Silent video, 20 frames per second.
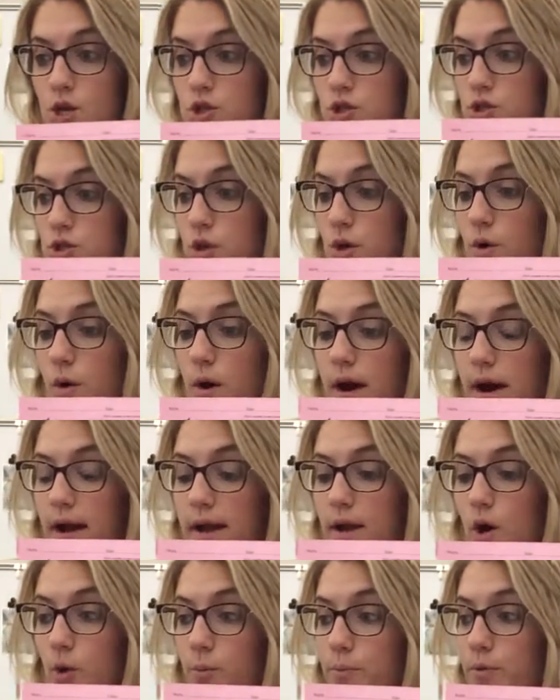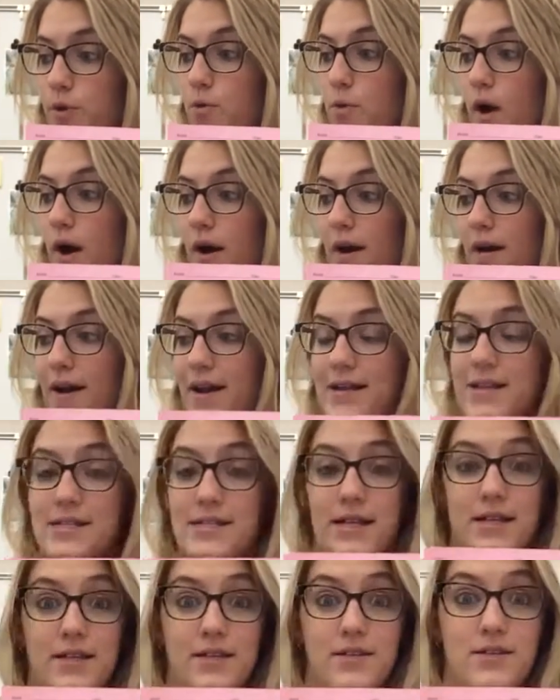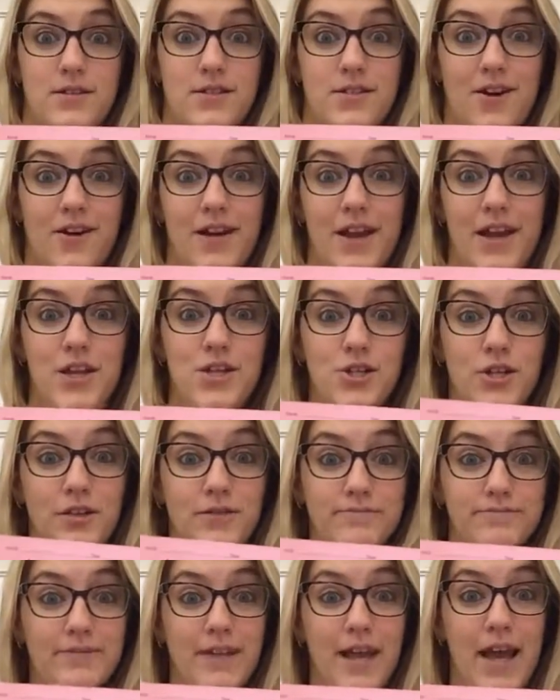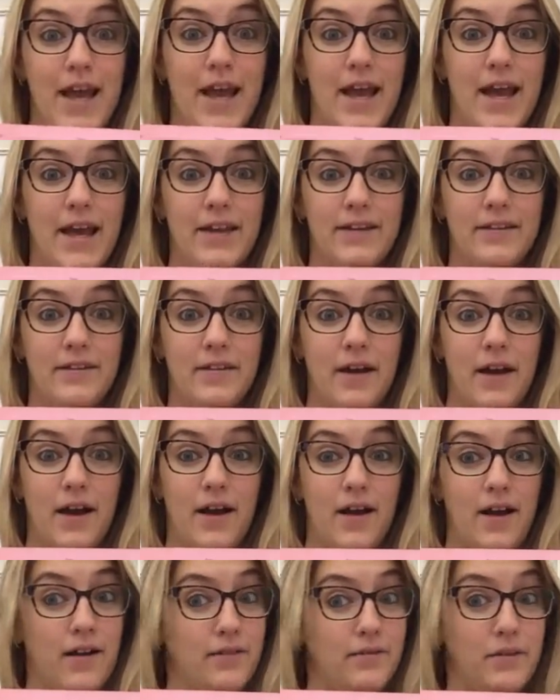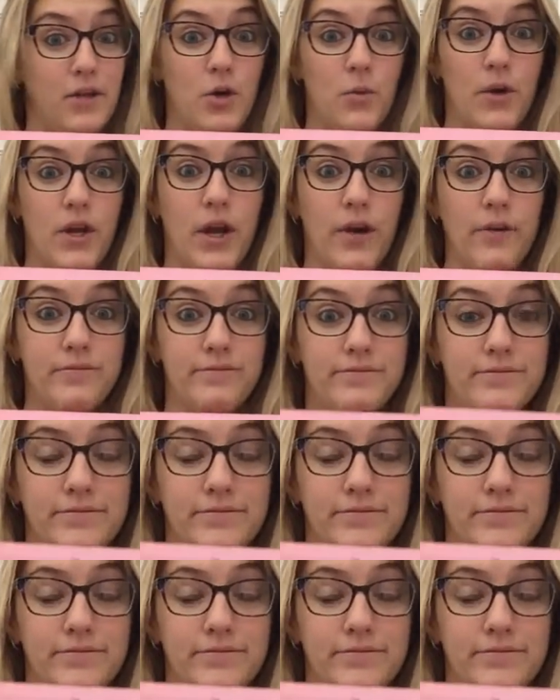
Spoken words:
So I hope you are excited to start Asia, and here we go.